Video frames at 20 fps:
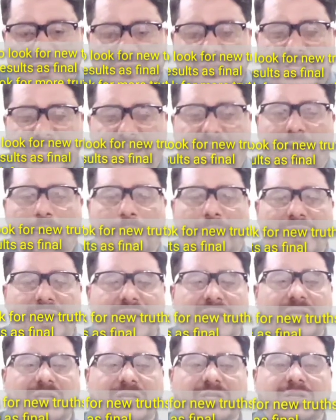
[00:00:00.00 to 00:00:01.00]
they are
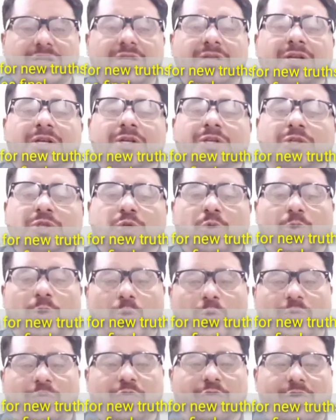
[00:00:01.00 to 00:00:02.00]
willing to
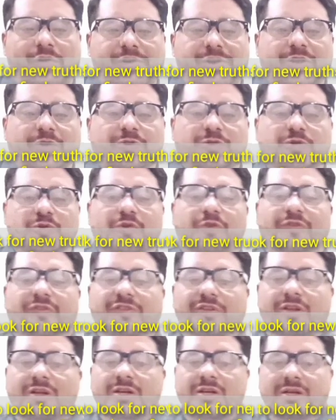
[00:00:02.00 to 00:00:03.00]
look for new
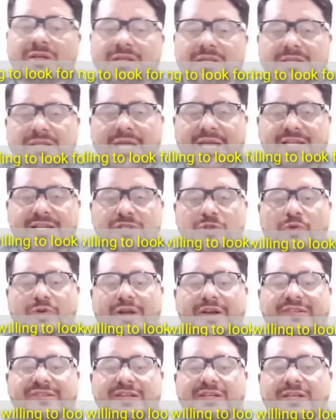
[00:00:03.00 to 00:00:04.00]
truths than to
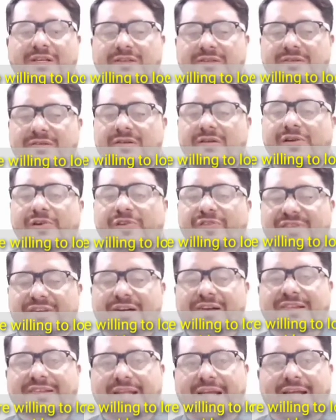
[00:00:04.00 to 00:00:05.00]
consider
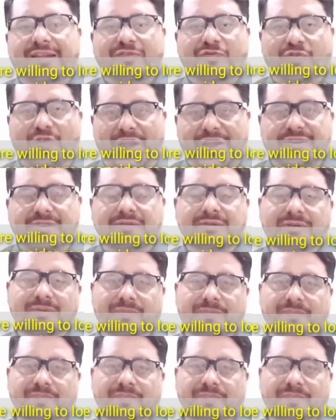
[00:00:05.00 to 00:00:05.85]
results as final.